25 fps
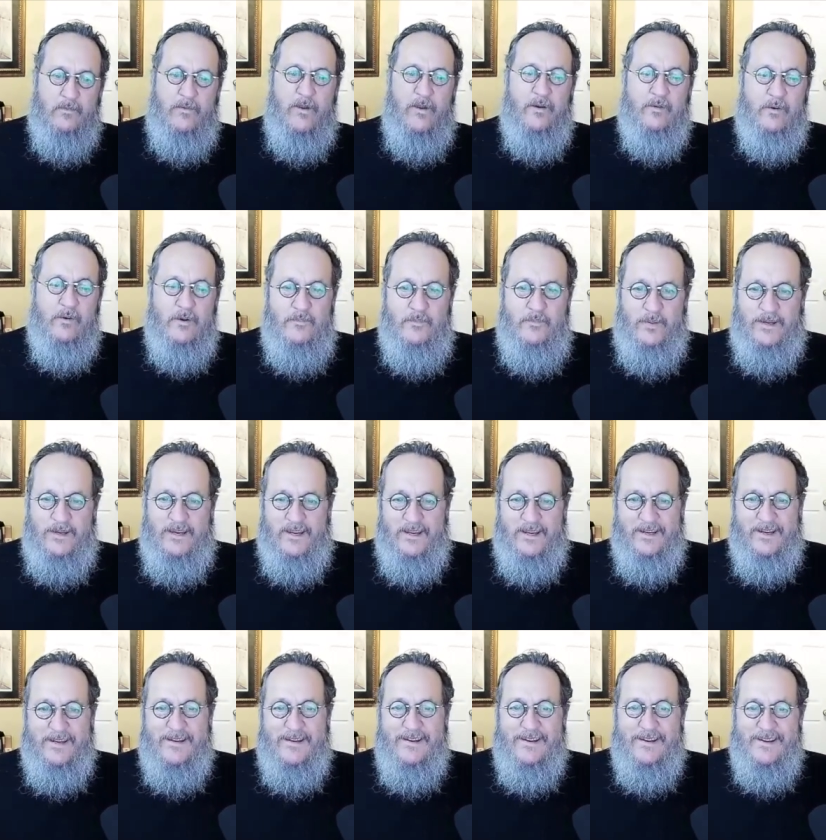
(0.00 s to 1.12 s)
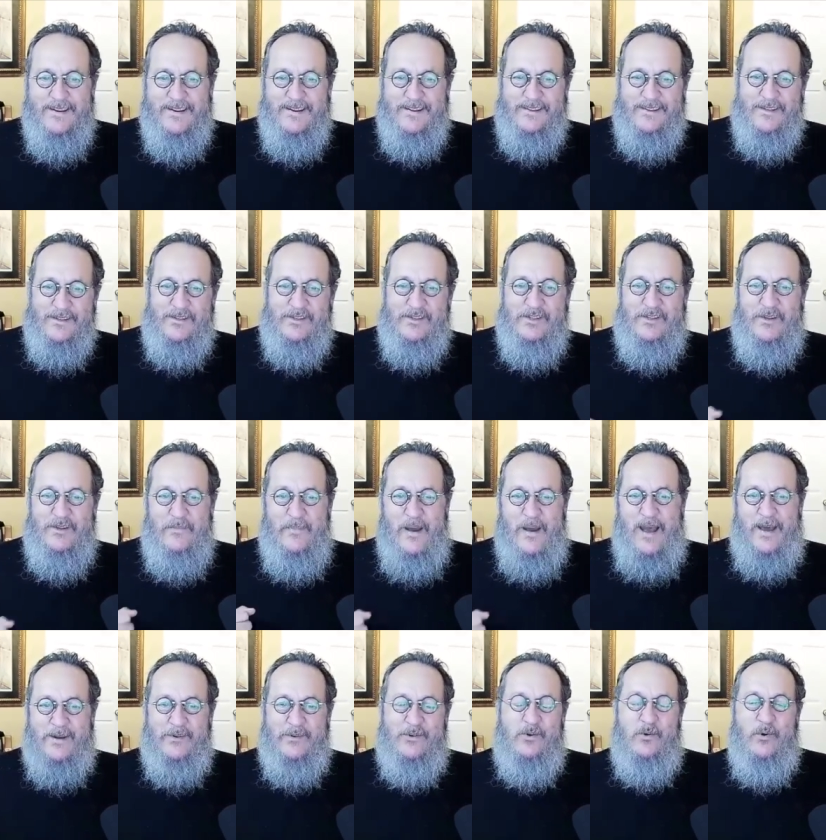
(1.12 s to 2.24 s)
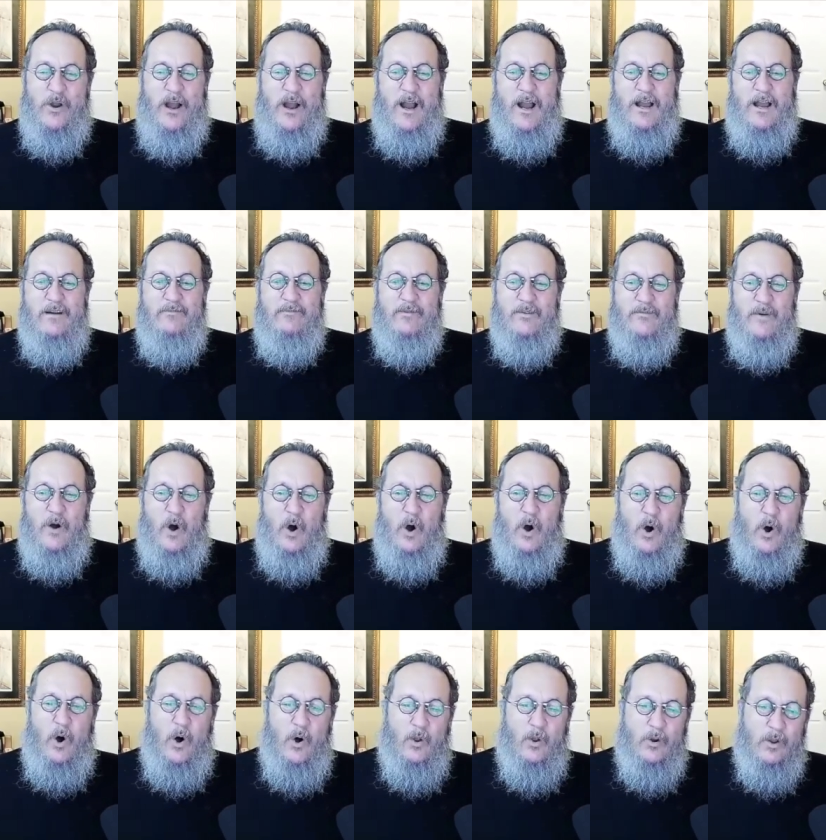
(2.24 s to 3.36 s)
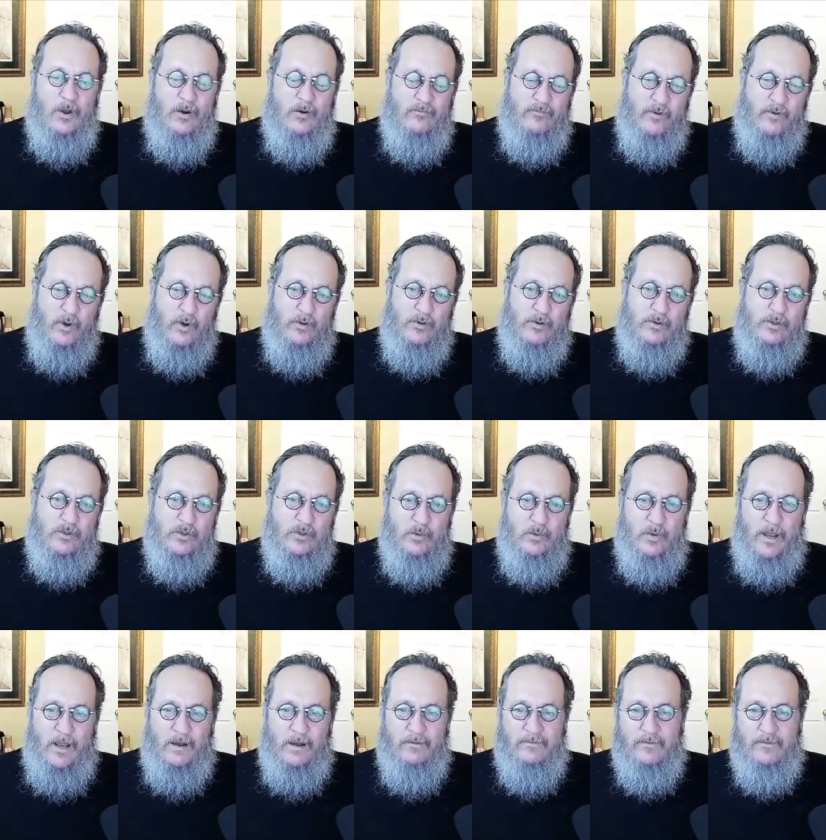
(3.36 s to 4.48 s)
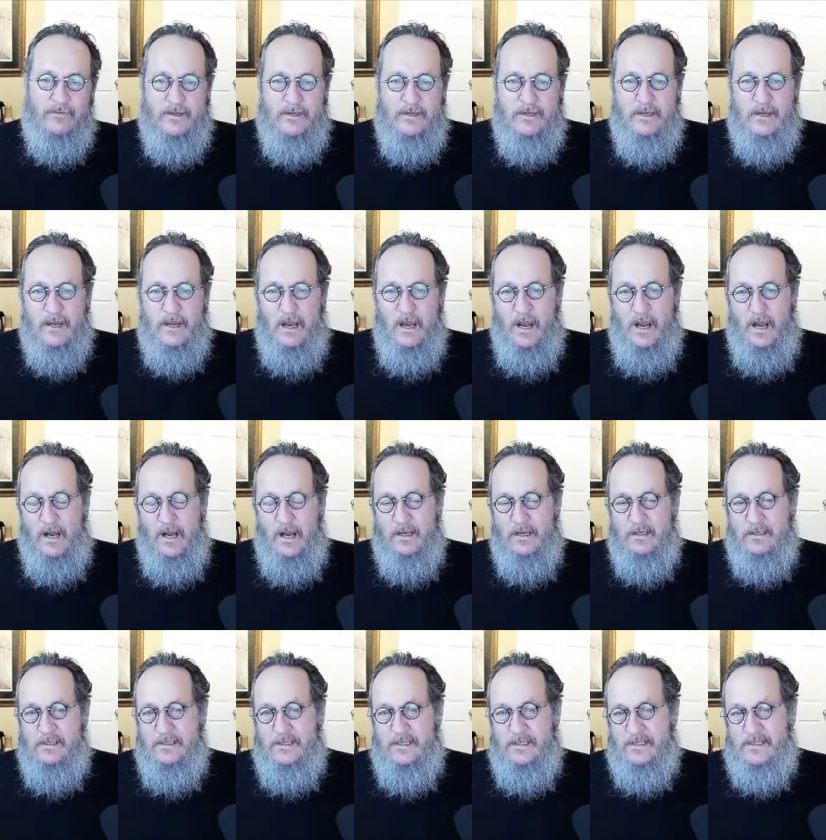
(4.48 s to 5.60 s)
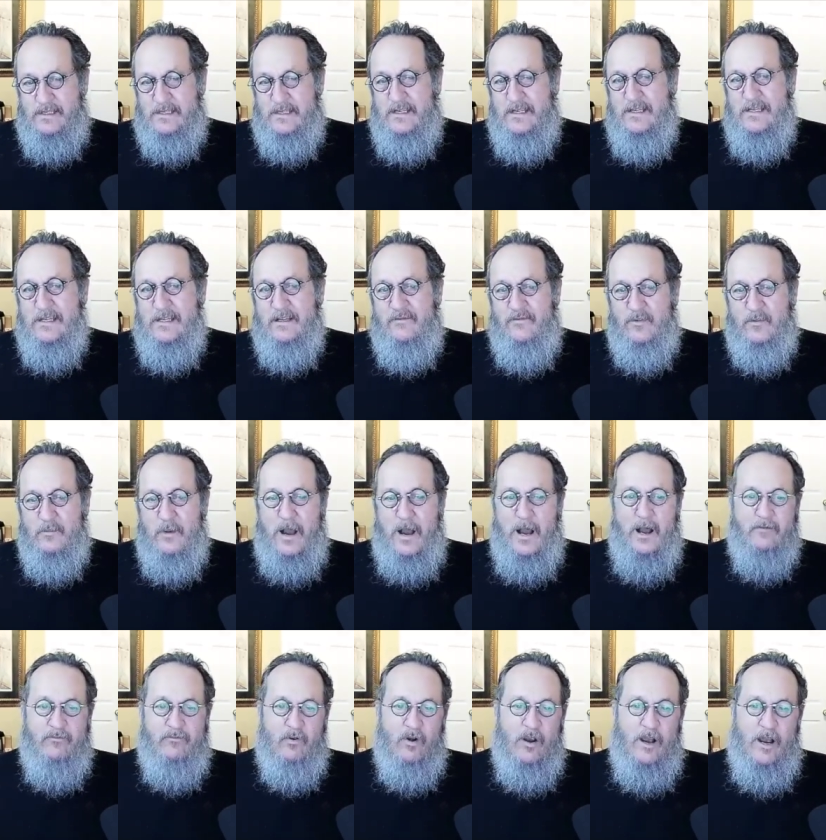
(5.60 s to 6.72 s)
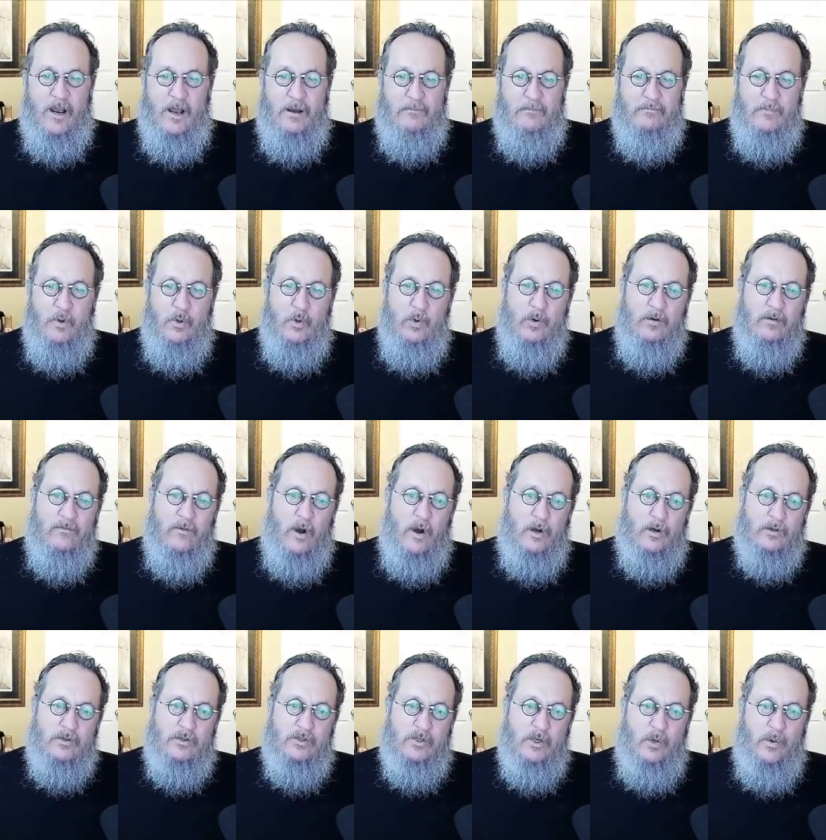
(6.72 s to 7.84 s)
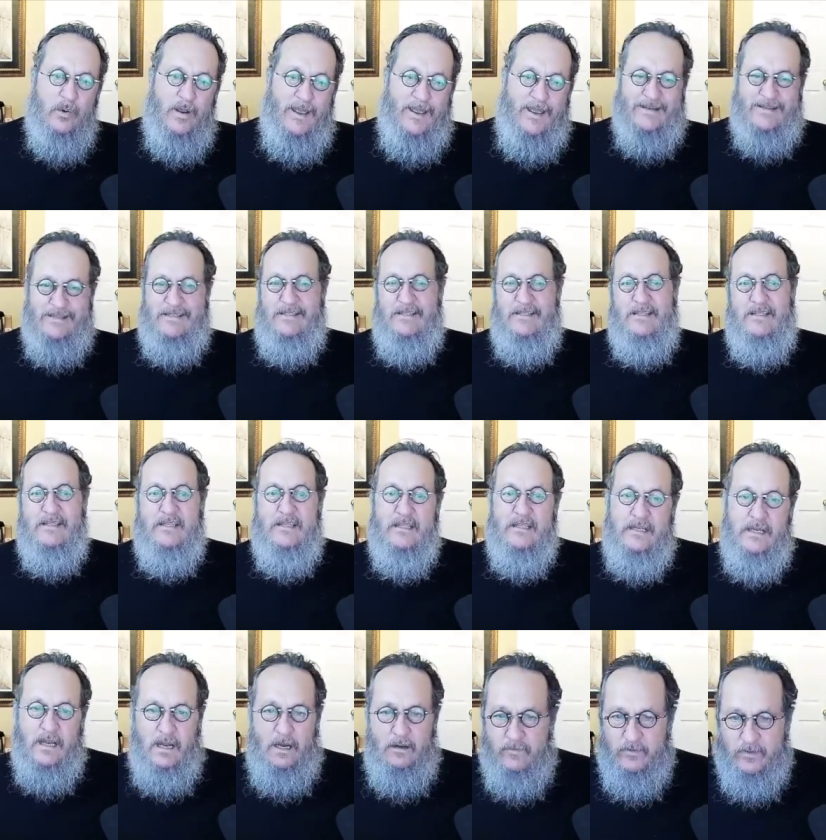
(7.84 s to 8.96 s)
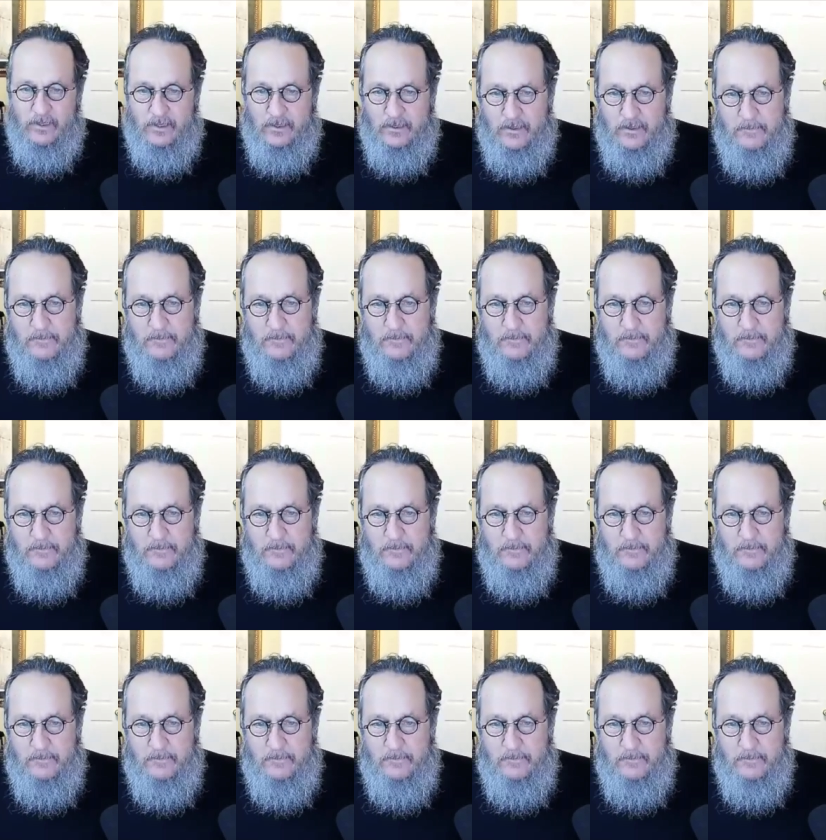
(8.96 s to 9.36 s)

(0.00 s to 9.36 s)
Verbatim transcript: very beginning. This is the battle cry of all of those who have uh, descended from Abraham, who have also exited the covenant.